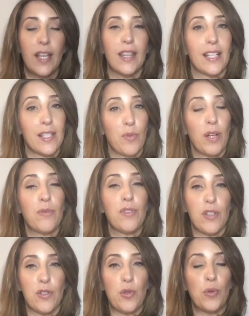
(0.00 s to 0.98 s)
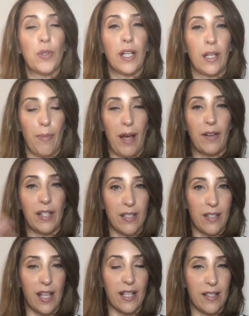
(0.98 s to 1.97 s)
That's what I was just talking about.
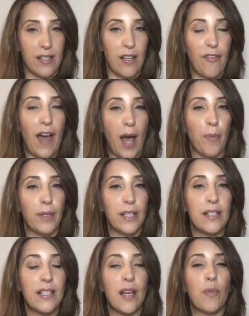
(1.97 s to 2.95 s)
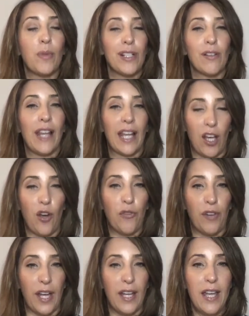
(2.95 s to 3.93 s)
Is stuff happens and we don't let go
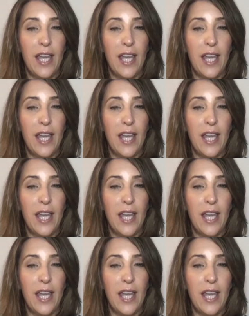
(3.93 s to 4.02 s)
of it.